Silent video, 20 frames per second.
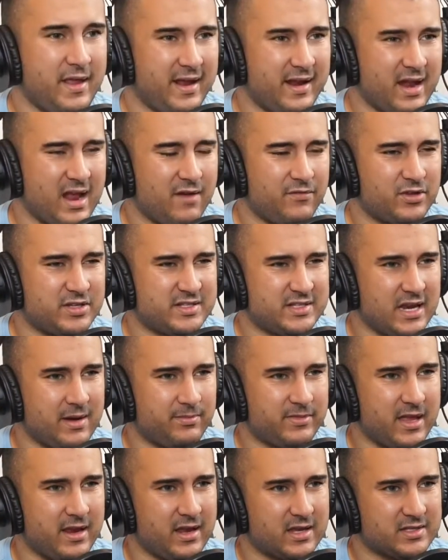Are they gonna have the
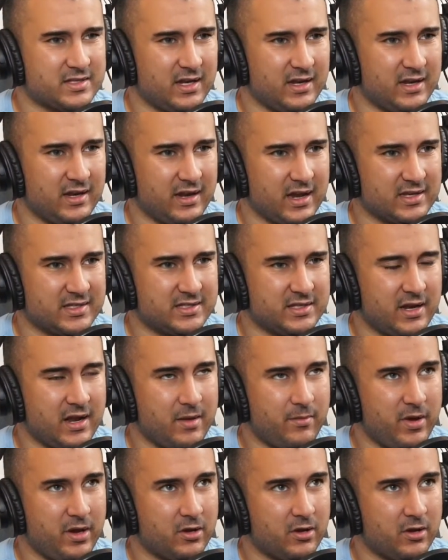same thing as they did yesterday?